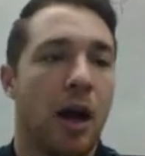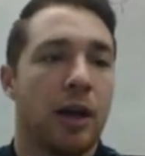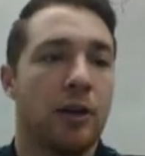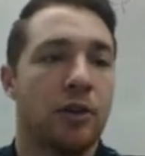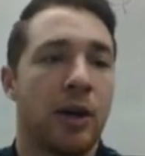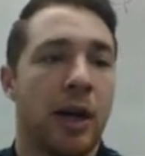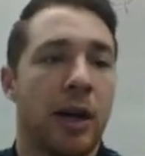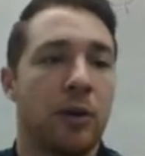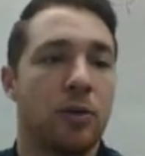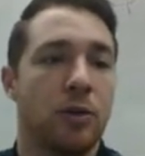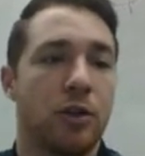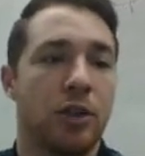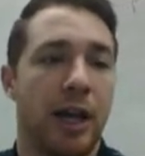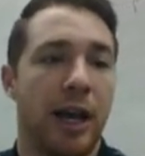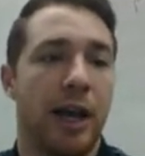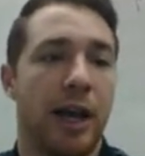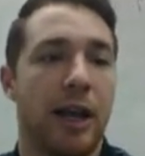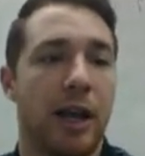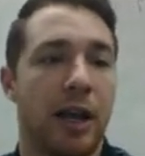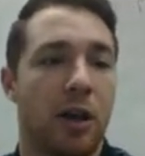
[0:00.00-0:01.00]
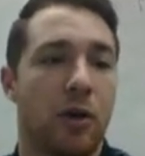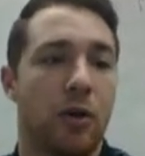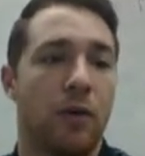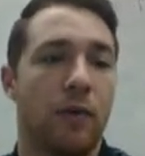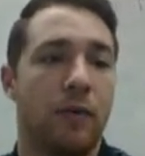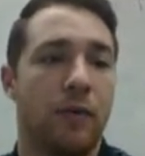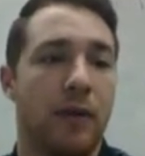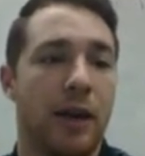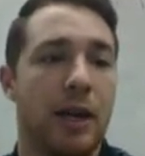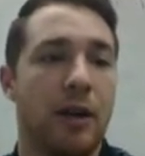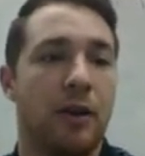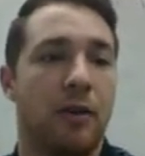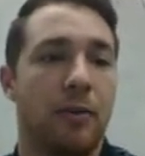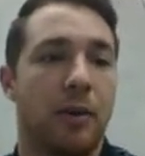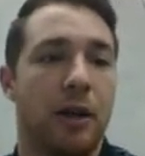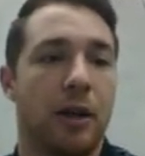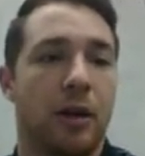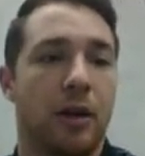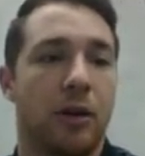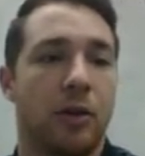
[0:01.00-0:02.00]
triangle JQV to be
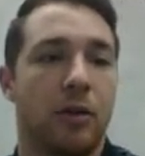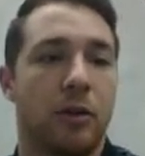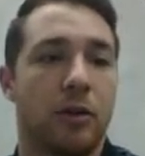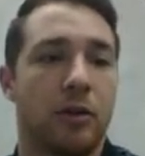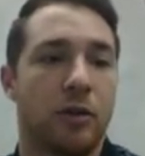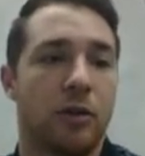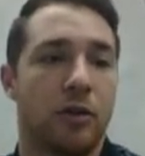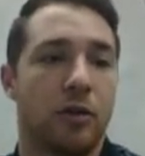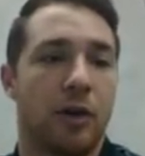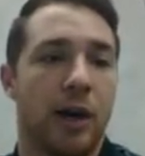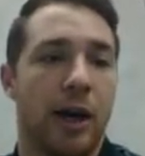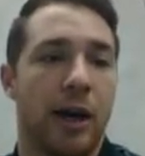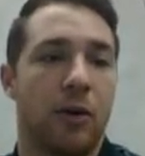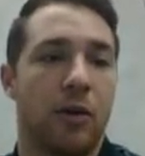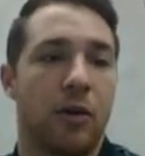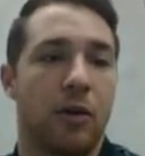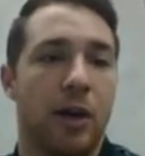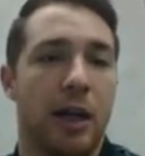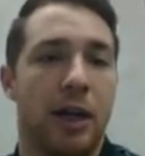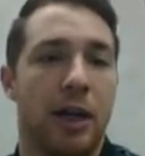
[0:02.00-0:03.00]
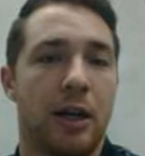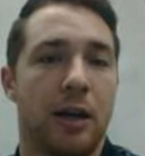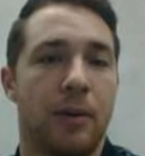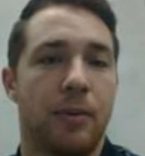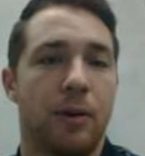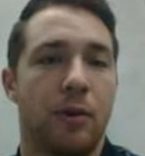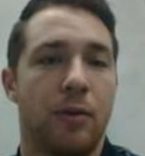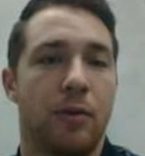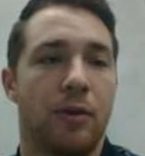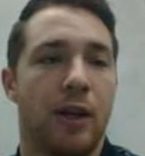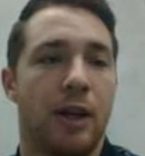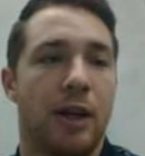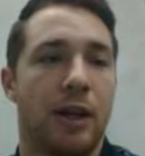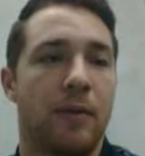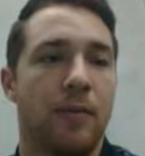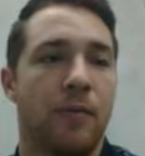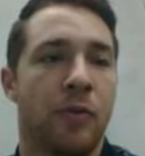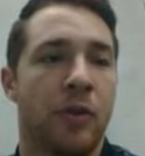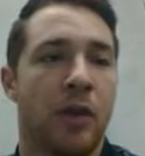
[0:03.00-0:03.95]
congruent to triangle EWT,